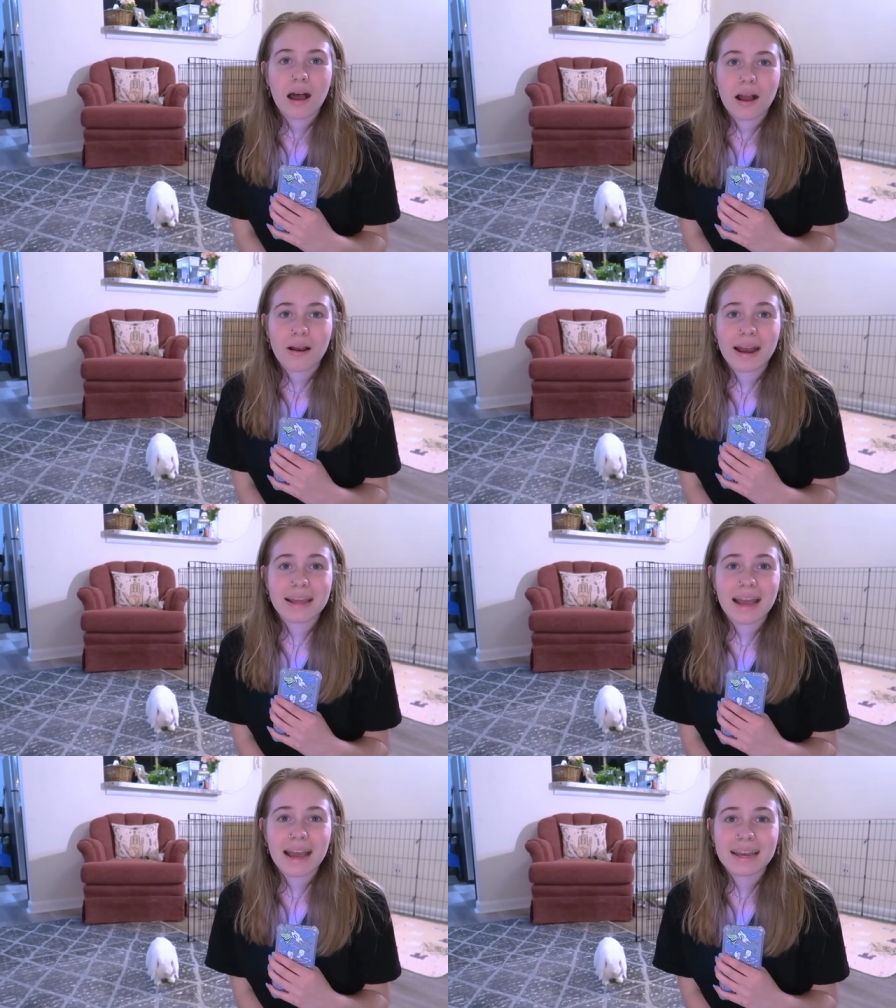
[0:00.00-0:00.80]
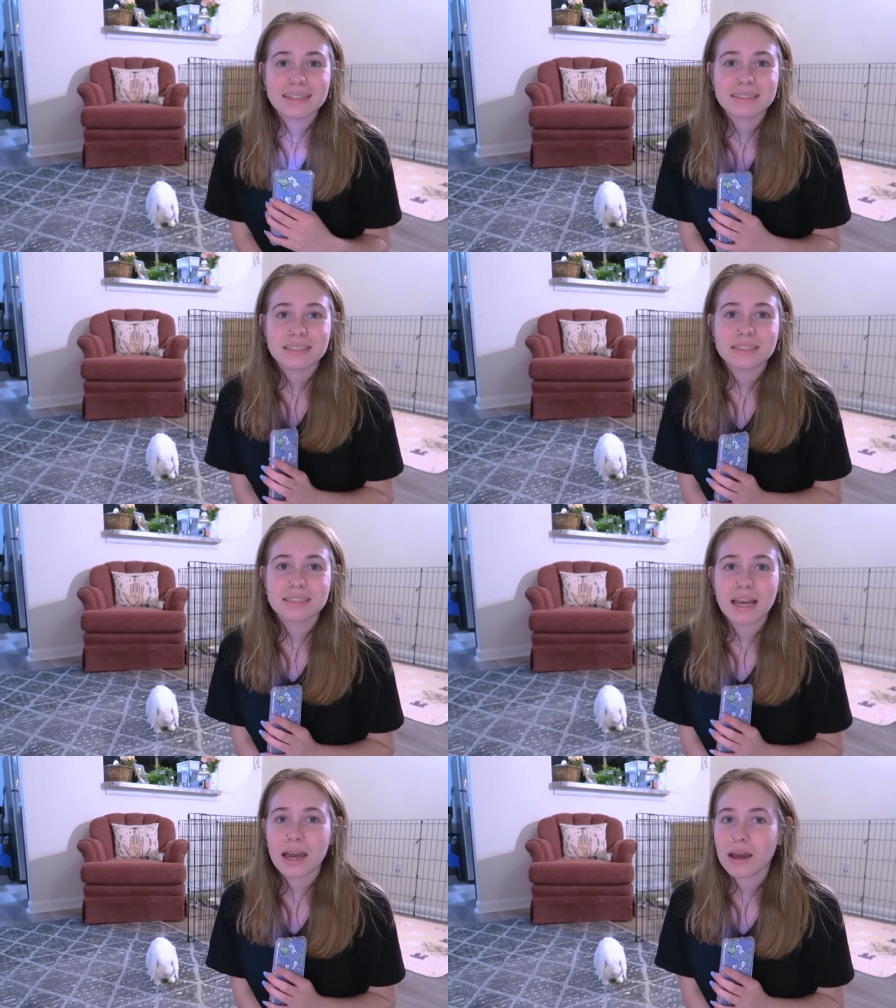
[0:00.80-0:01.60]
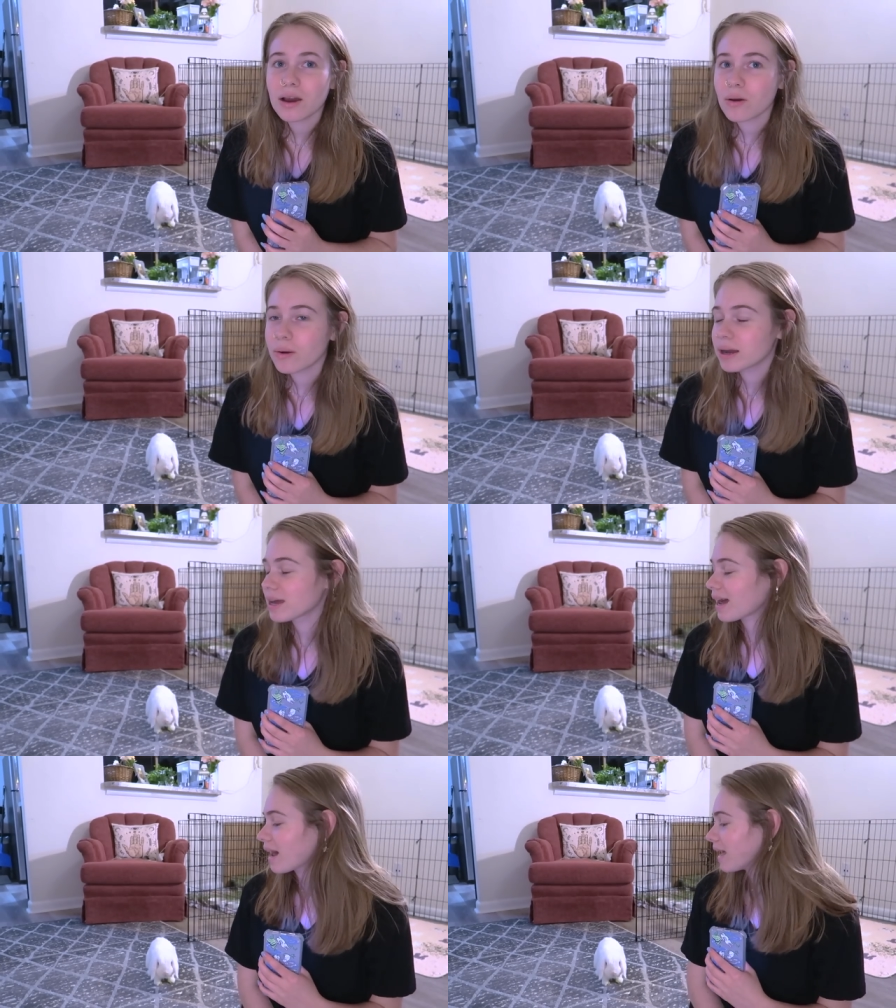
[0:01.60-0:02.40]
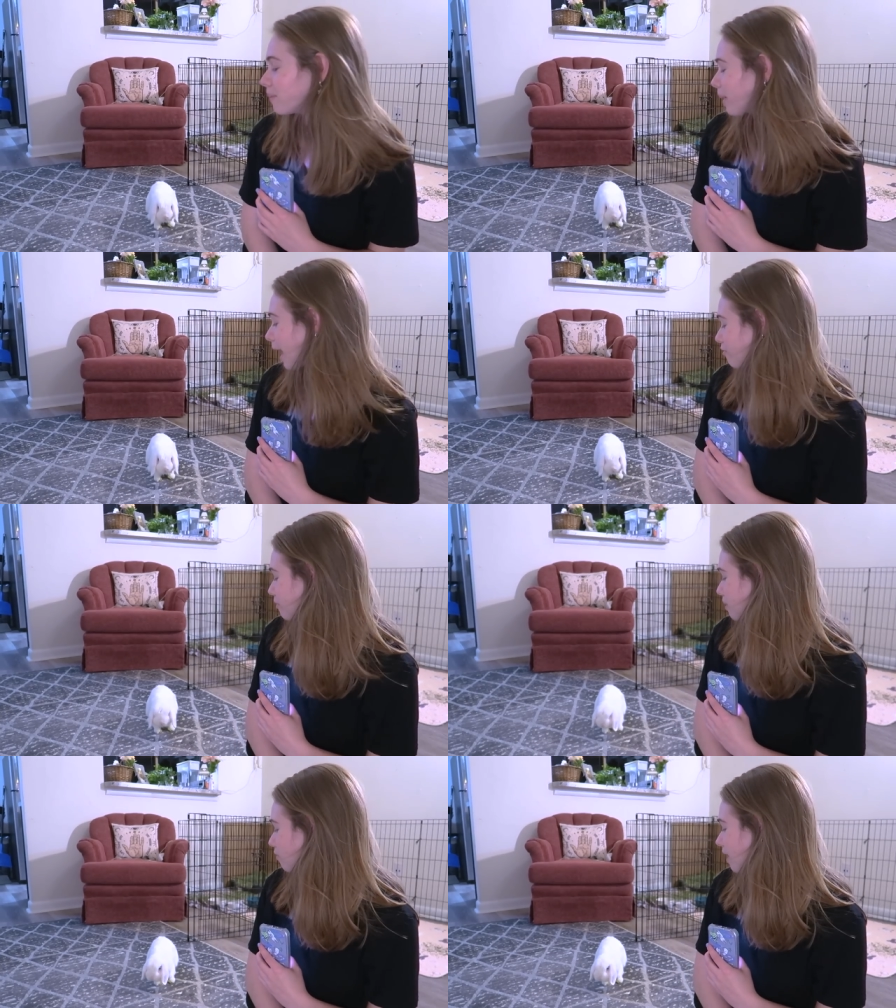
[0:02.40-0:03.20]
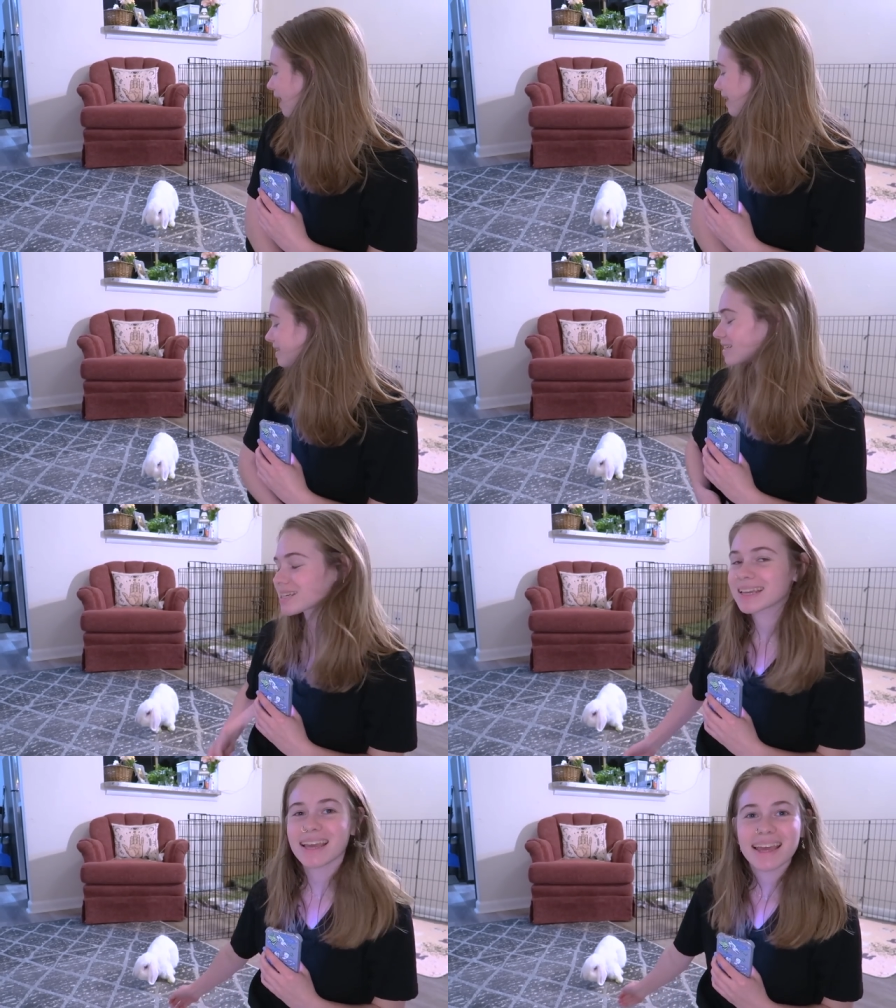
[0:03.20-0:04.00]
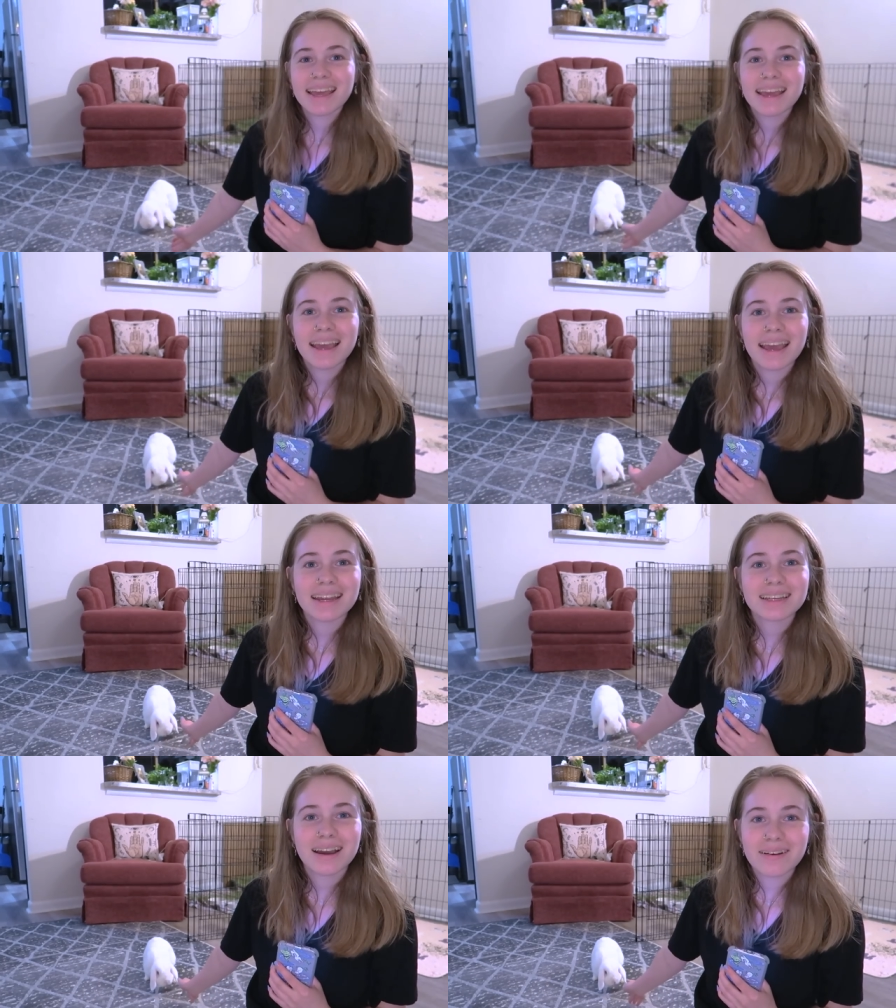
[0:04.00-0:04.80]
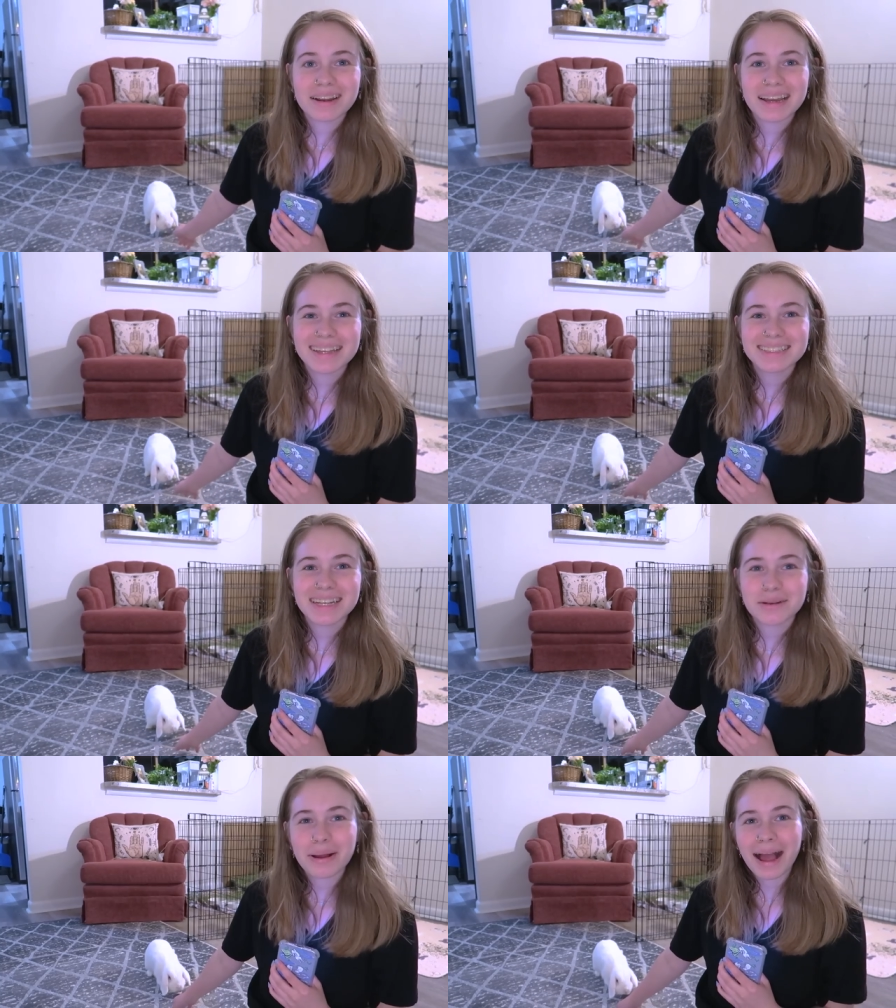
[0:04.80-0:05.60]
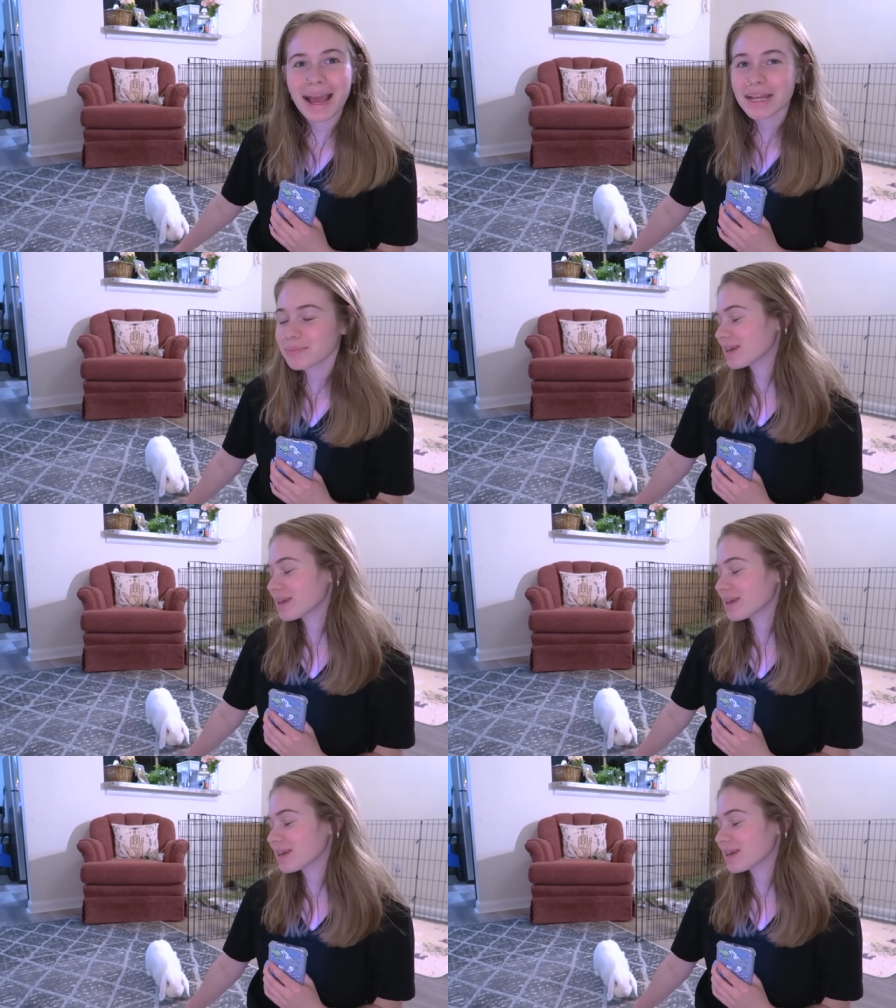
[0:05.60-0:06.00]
All right, guys, so I am back from the vet, and Koda is here behind